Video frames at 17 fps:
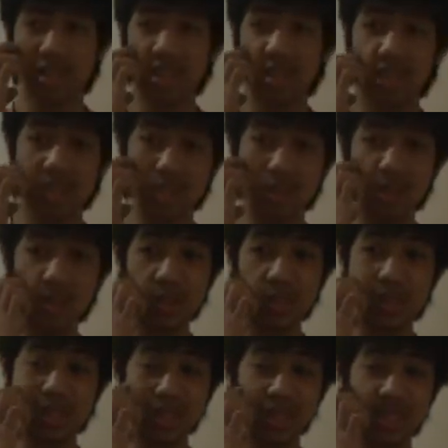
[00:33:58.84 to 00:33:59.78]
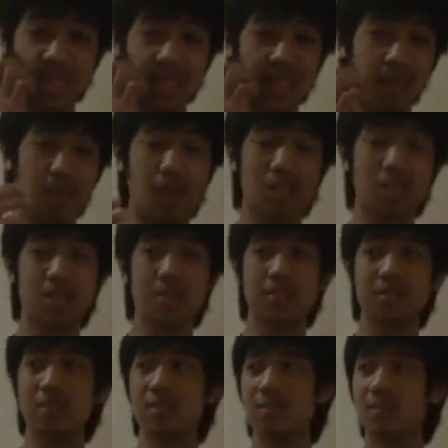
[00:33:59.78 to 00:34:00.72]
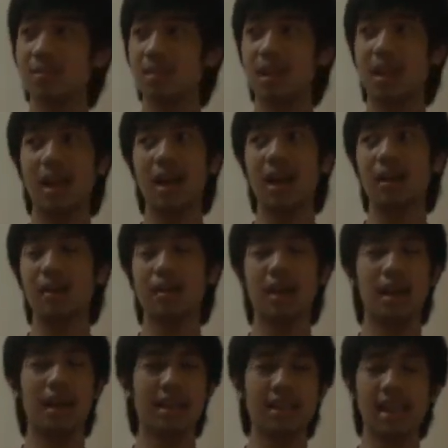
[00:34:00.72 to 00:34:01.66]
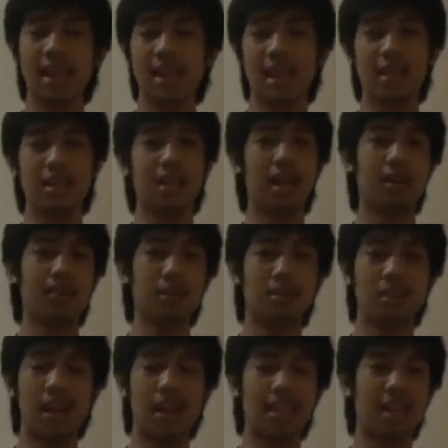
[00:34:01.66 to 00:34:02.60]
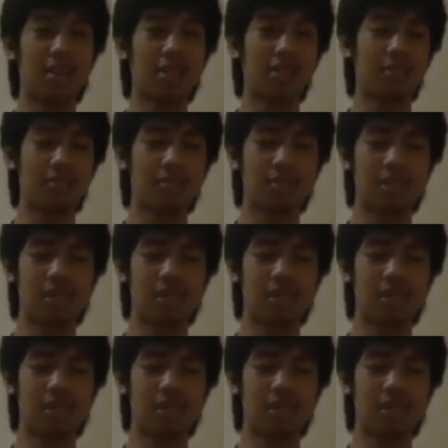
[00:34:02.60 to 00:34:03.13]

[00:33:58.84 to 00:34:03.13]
so and I'm also I ran out of